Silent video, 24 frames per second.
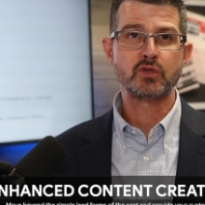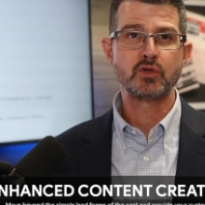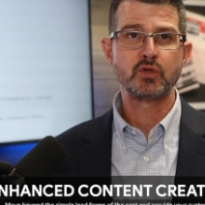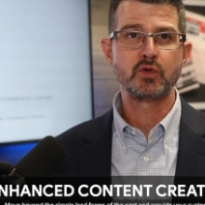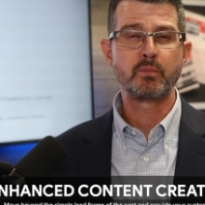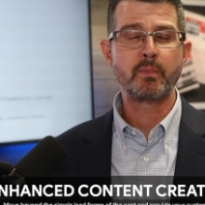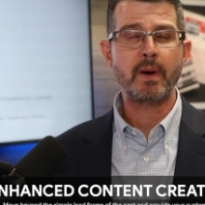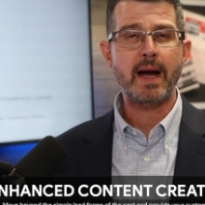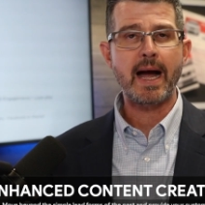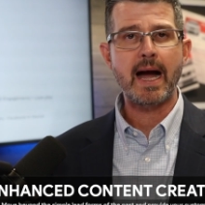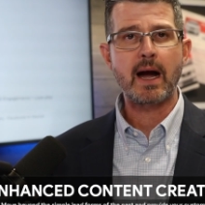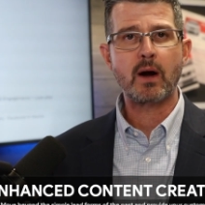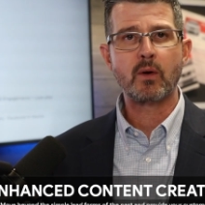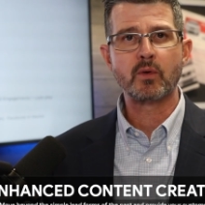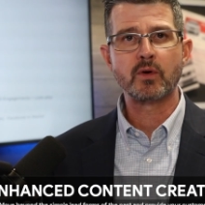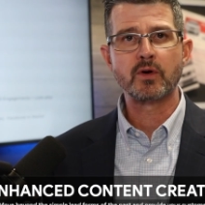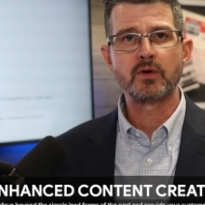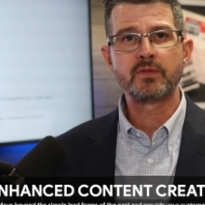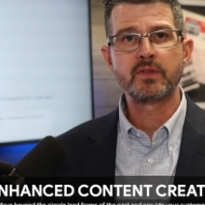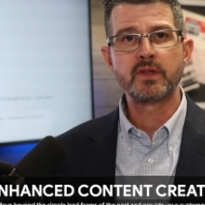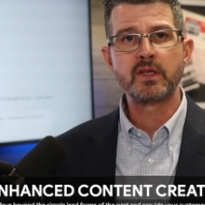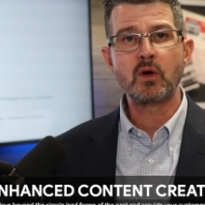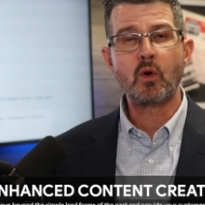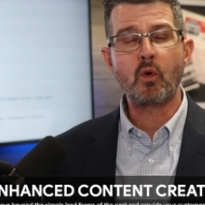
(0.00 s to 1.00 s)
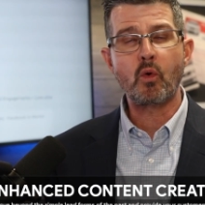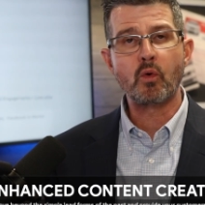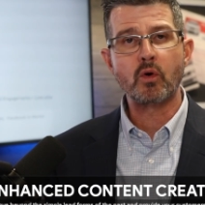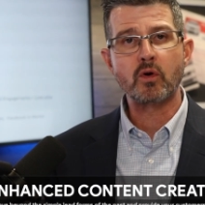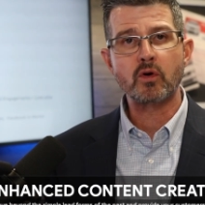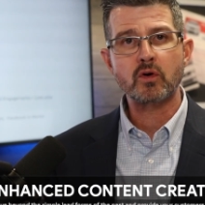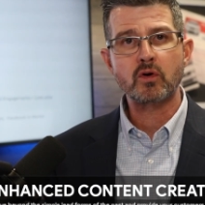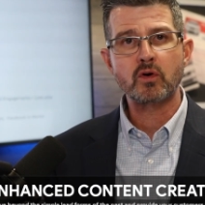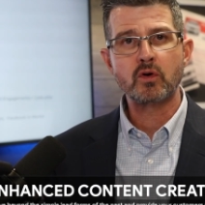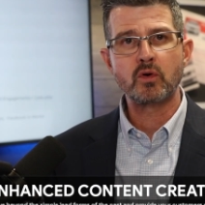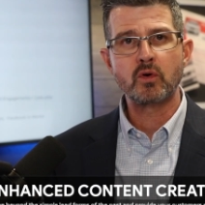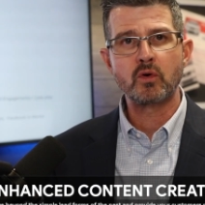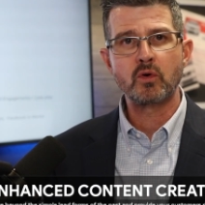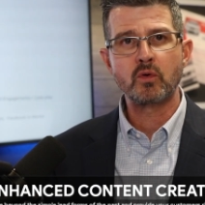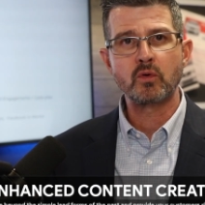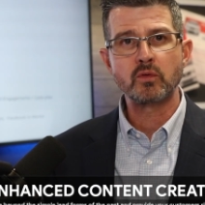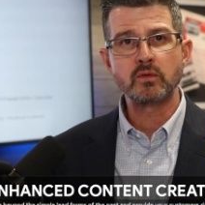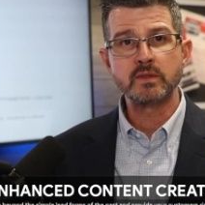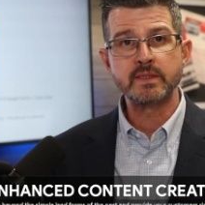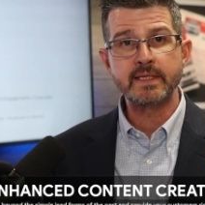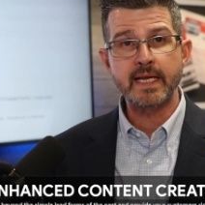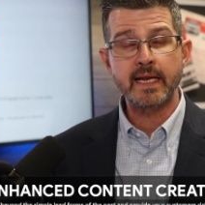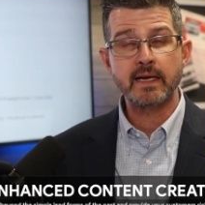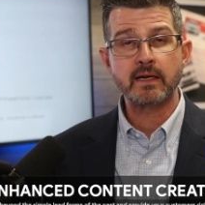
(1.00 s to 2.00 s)
to power the Oracle
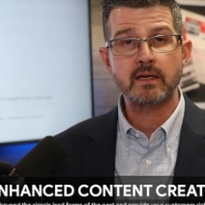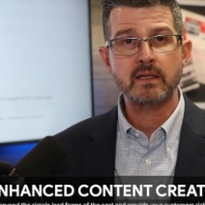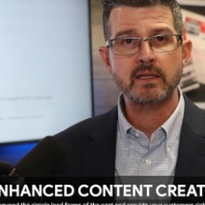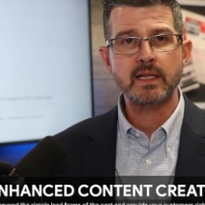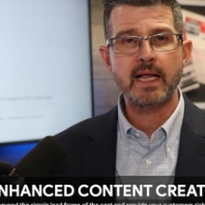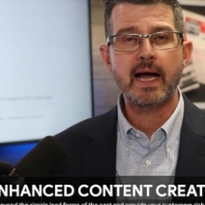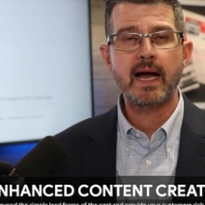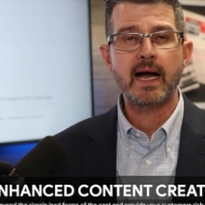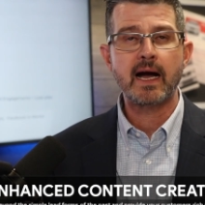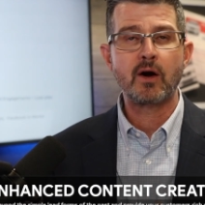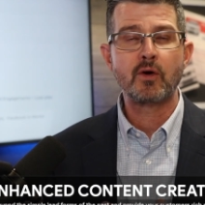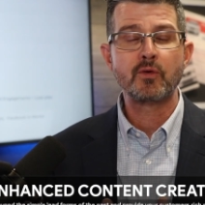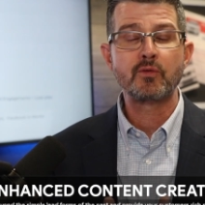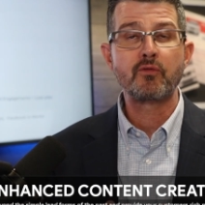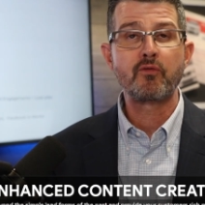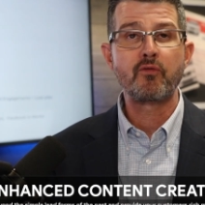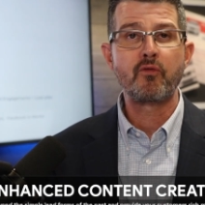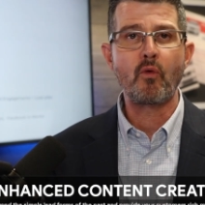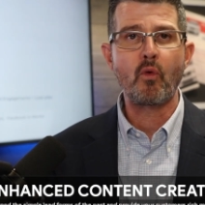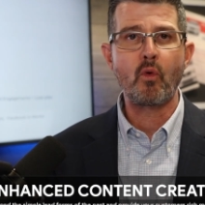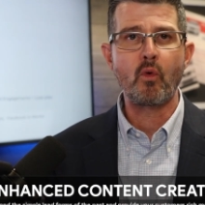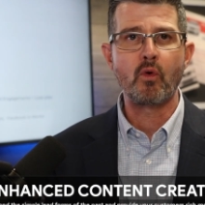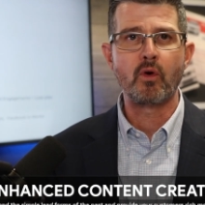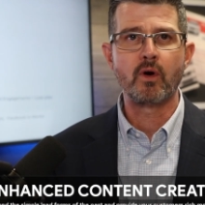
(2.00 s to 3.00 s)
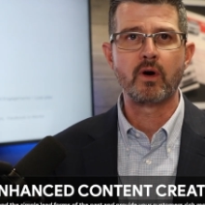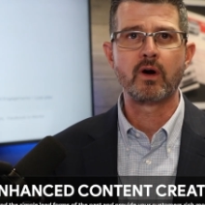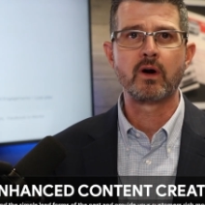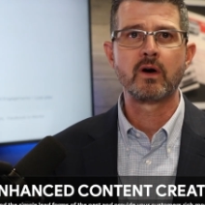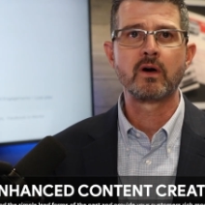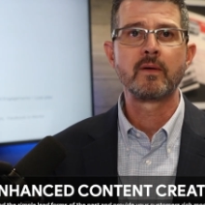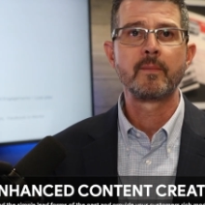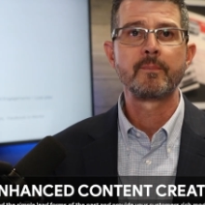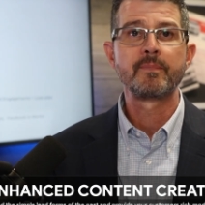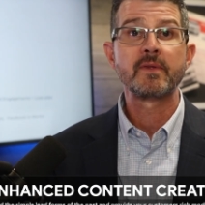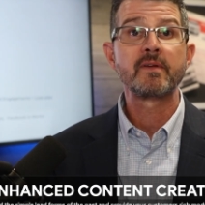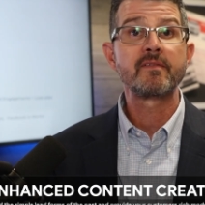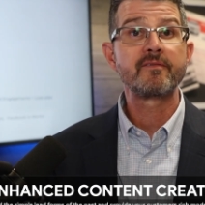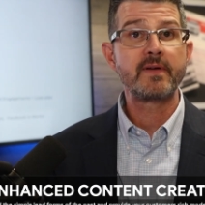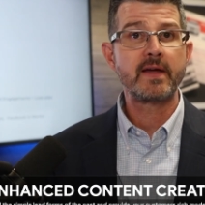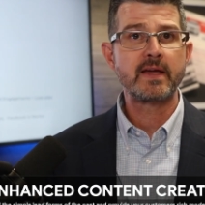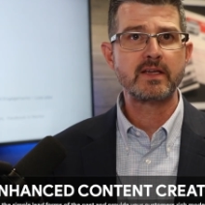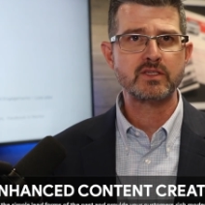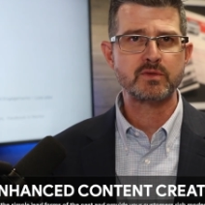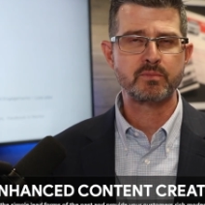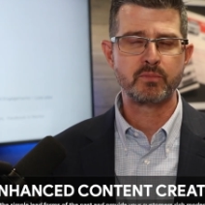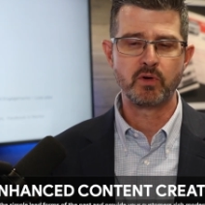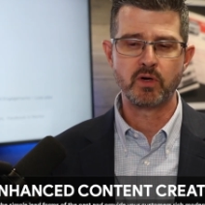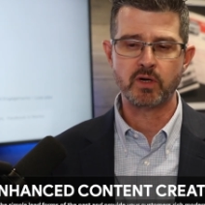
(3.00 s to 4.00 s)
Data Cloud for
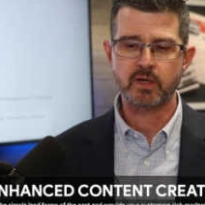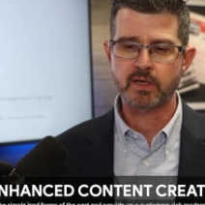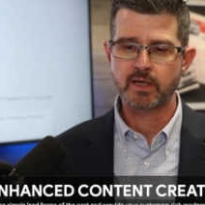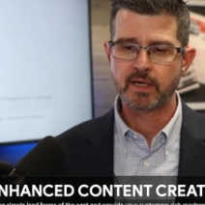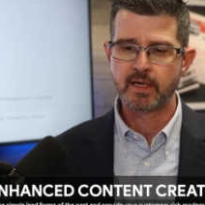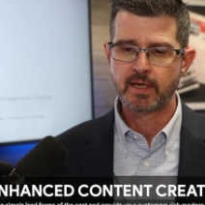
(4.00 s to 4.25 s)
Facebook.